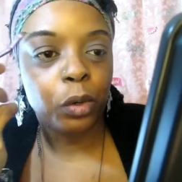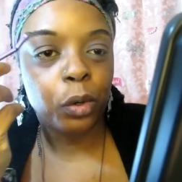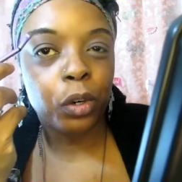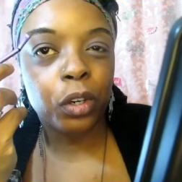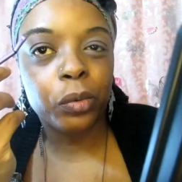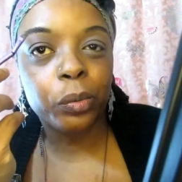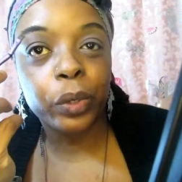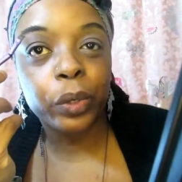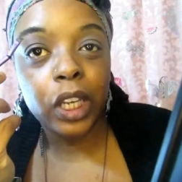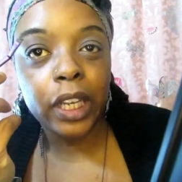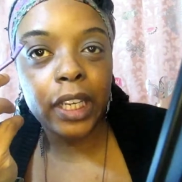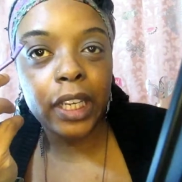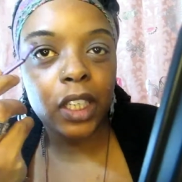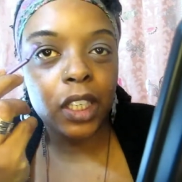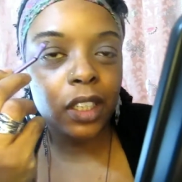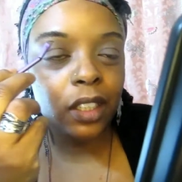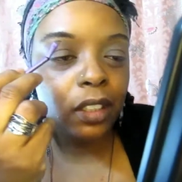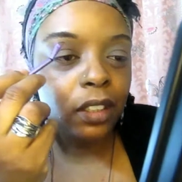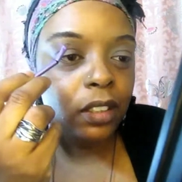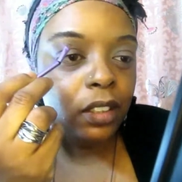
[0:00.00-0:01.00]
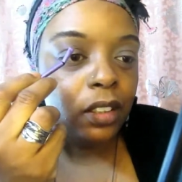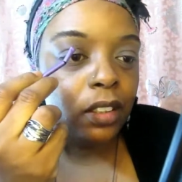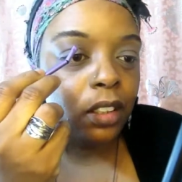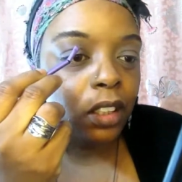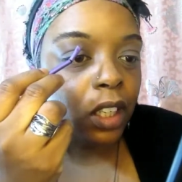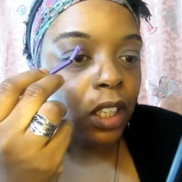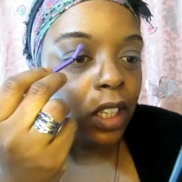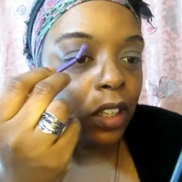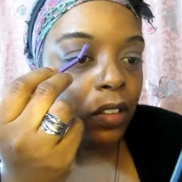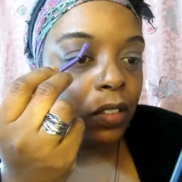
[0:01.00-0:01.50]
or related,
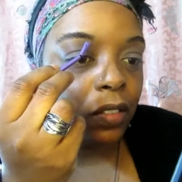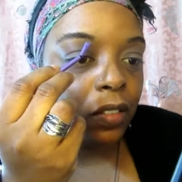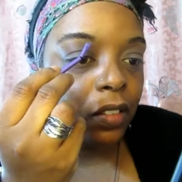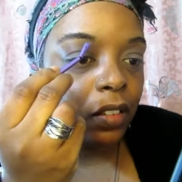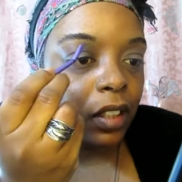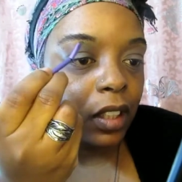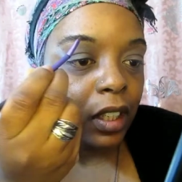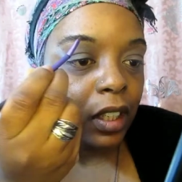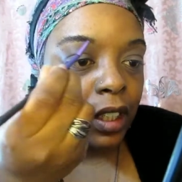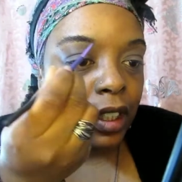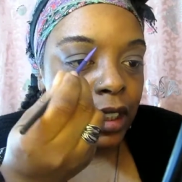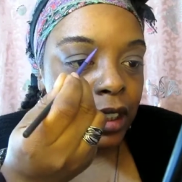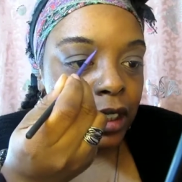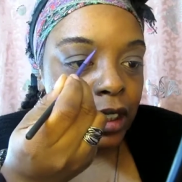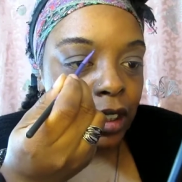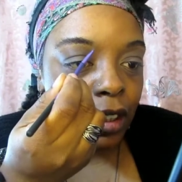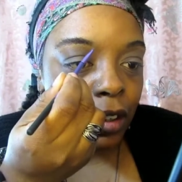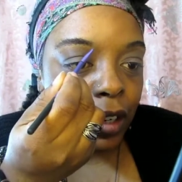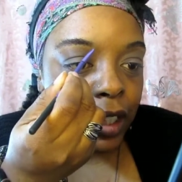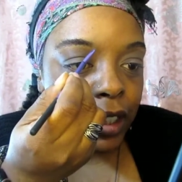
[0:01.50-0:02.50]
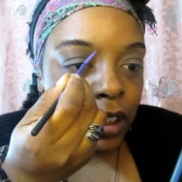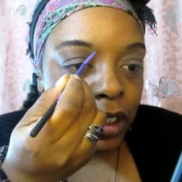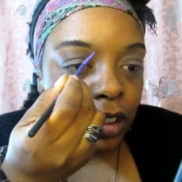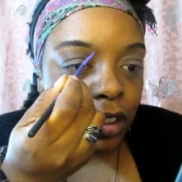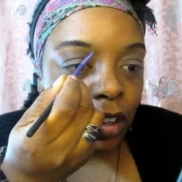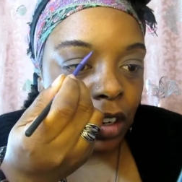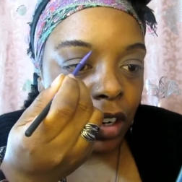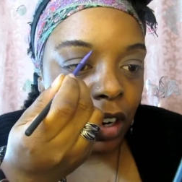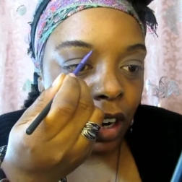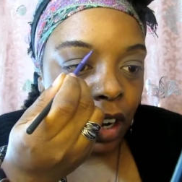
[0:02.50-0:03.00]
you know. So I
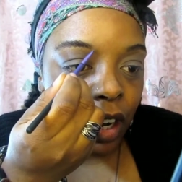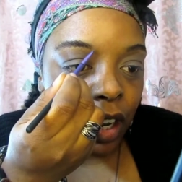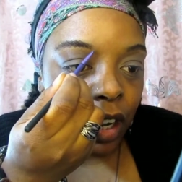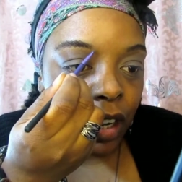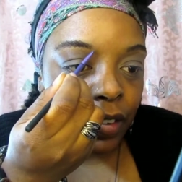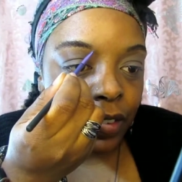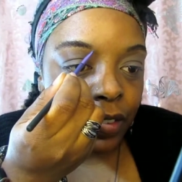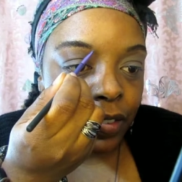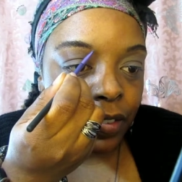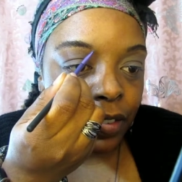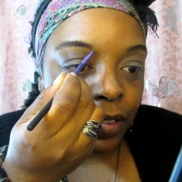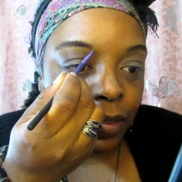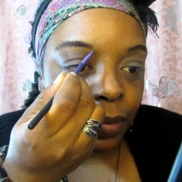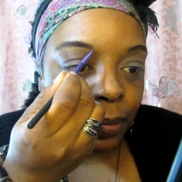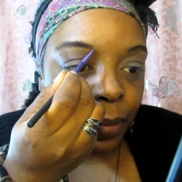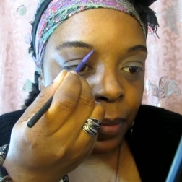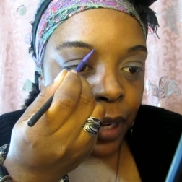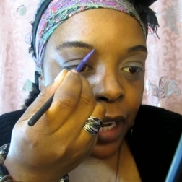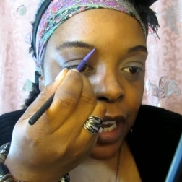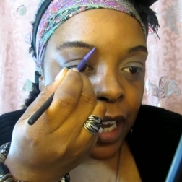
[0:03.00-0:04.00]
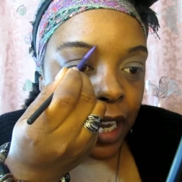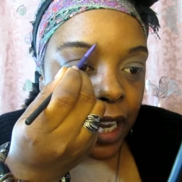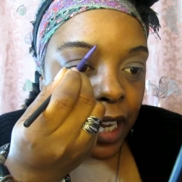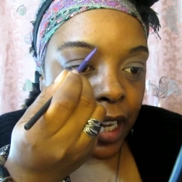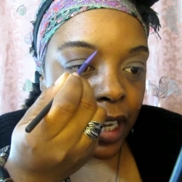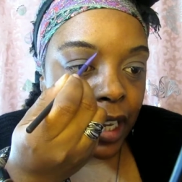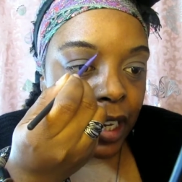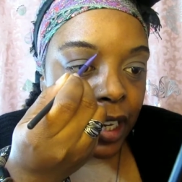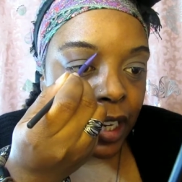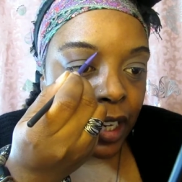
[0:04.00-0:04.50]
start off
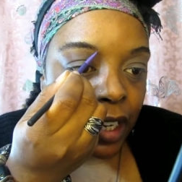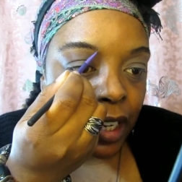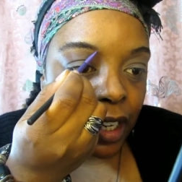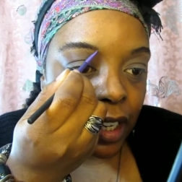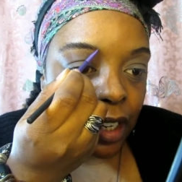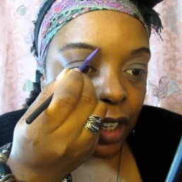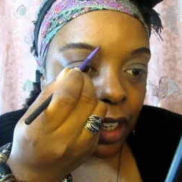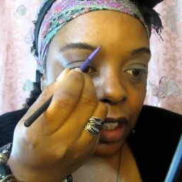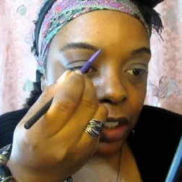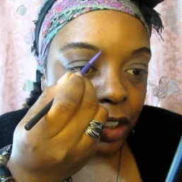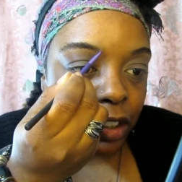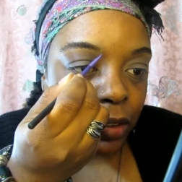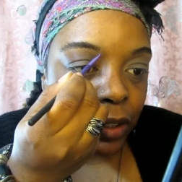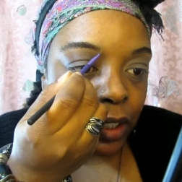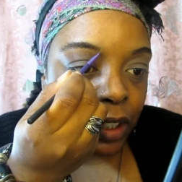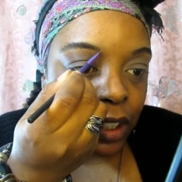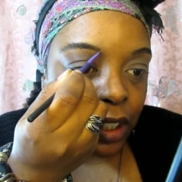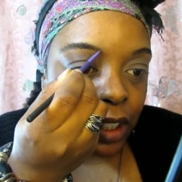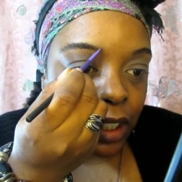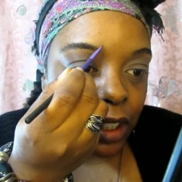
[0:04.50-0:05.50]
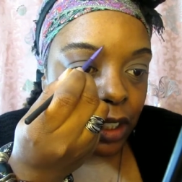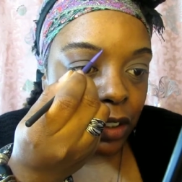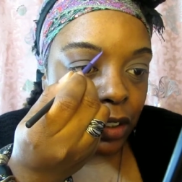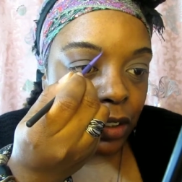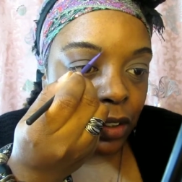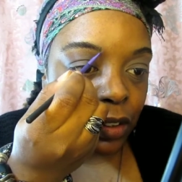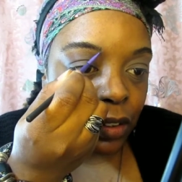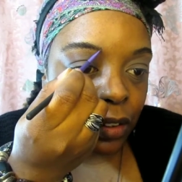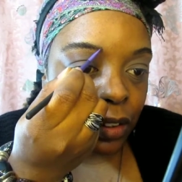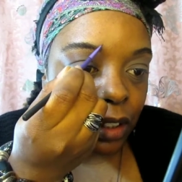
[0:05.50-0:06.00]
by doing the
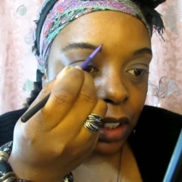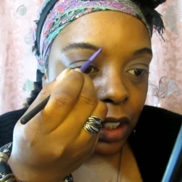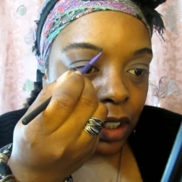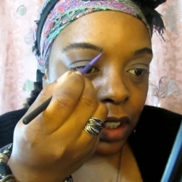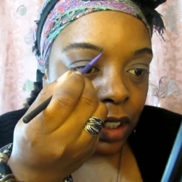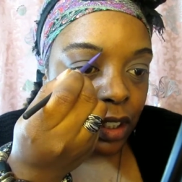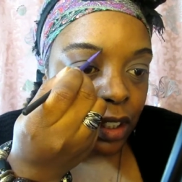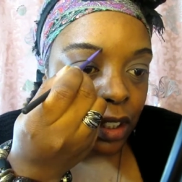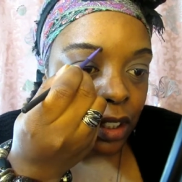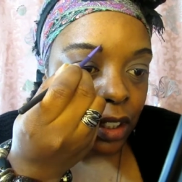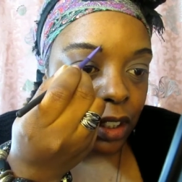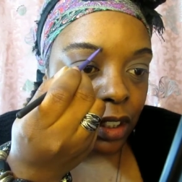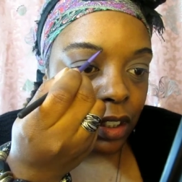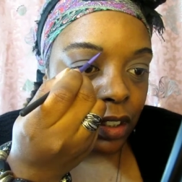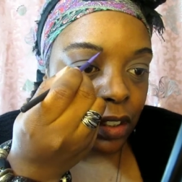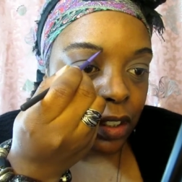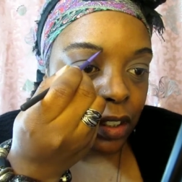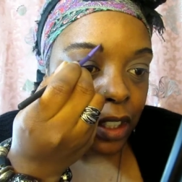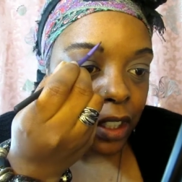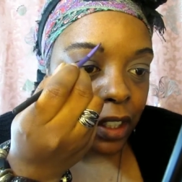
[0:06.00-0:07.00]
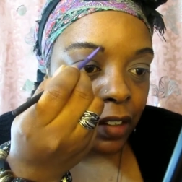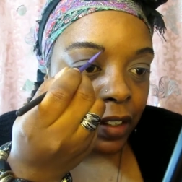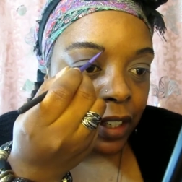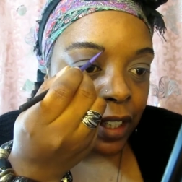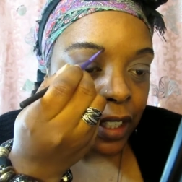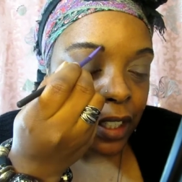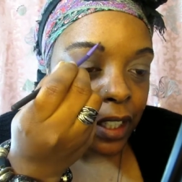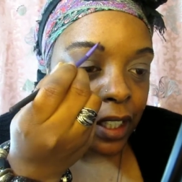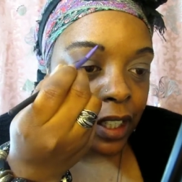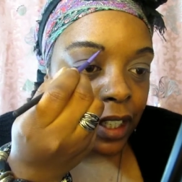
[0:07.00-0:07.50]
little little thing
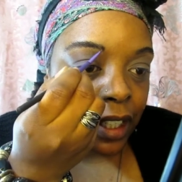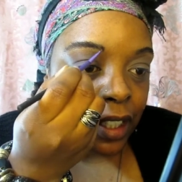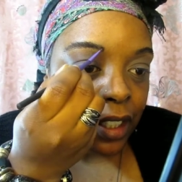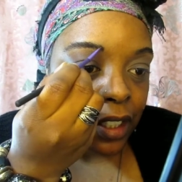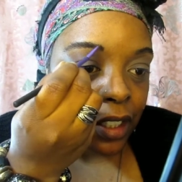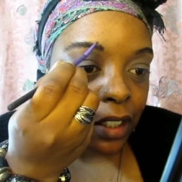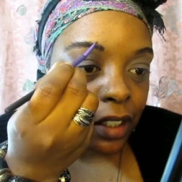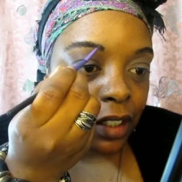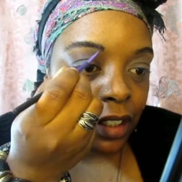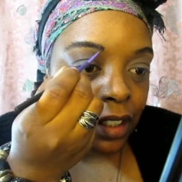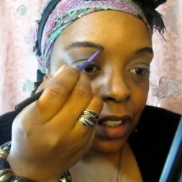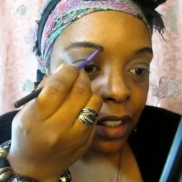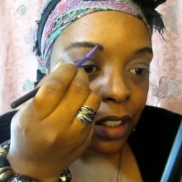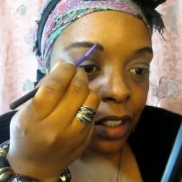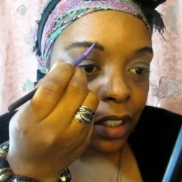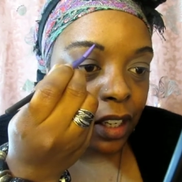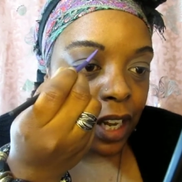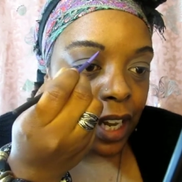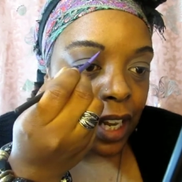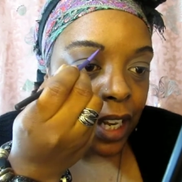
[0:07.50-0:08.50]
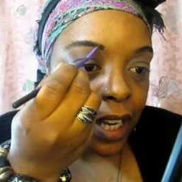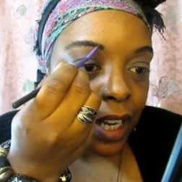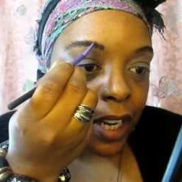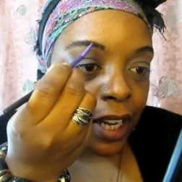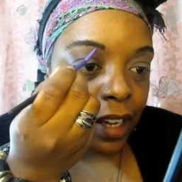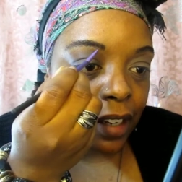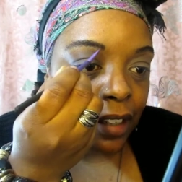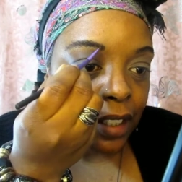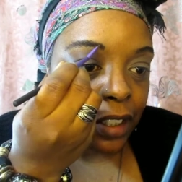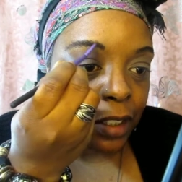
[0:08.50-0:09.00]
right there. I like
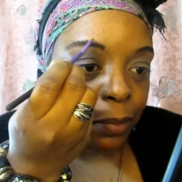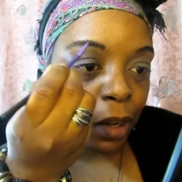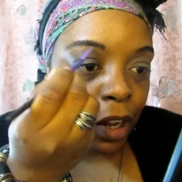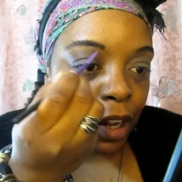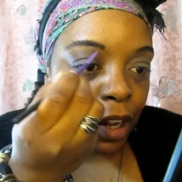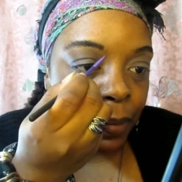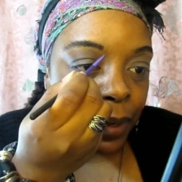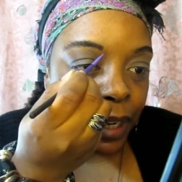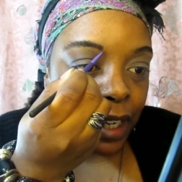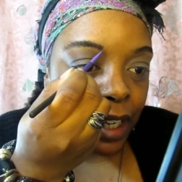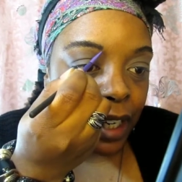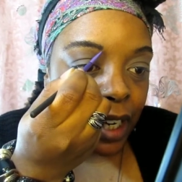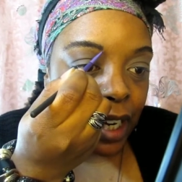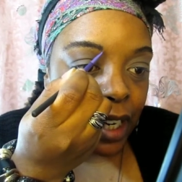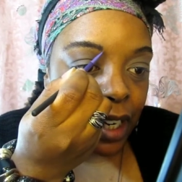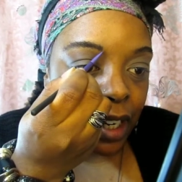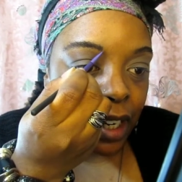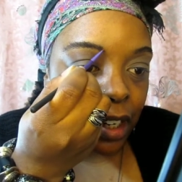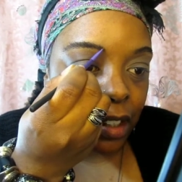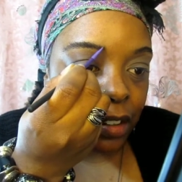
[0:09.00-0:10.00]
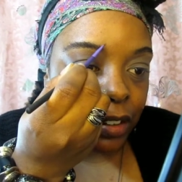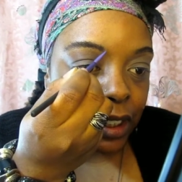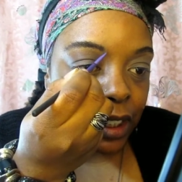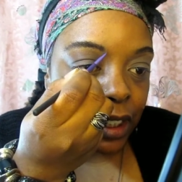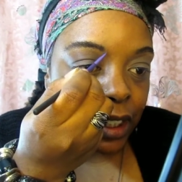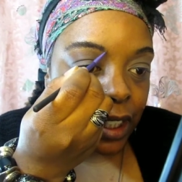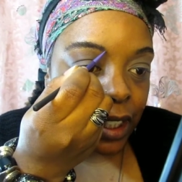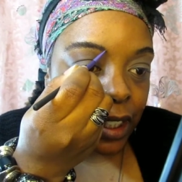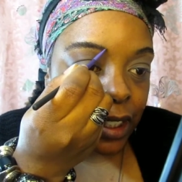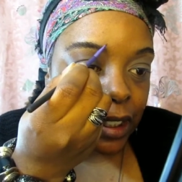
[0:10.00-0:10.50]
how this pomade kind of goes
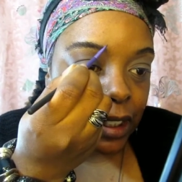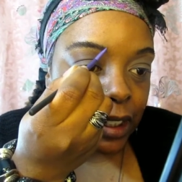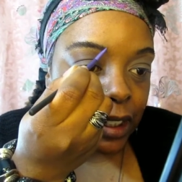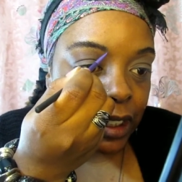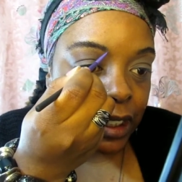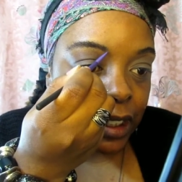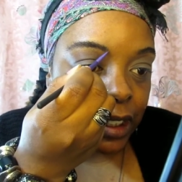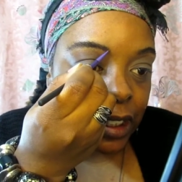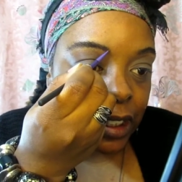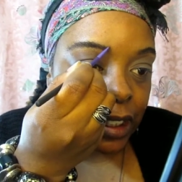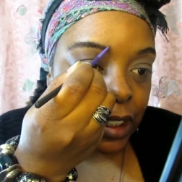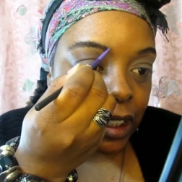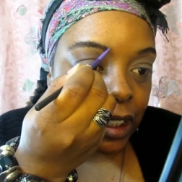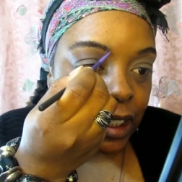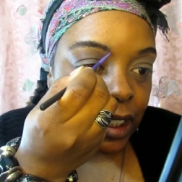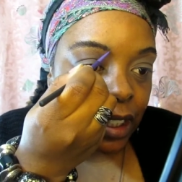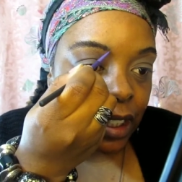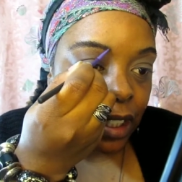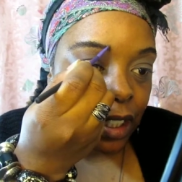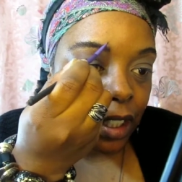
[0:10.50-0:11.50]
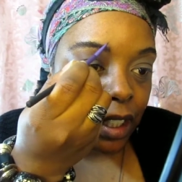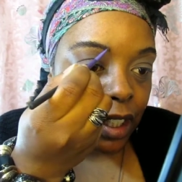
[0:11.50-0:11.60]
in nice and easy.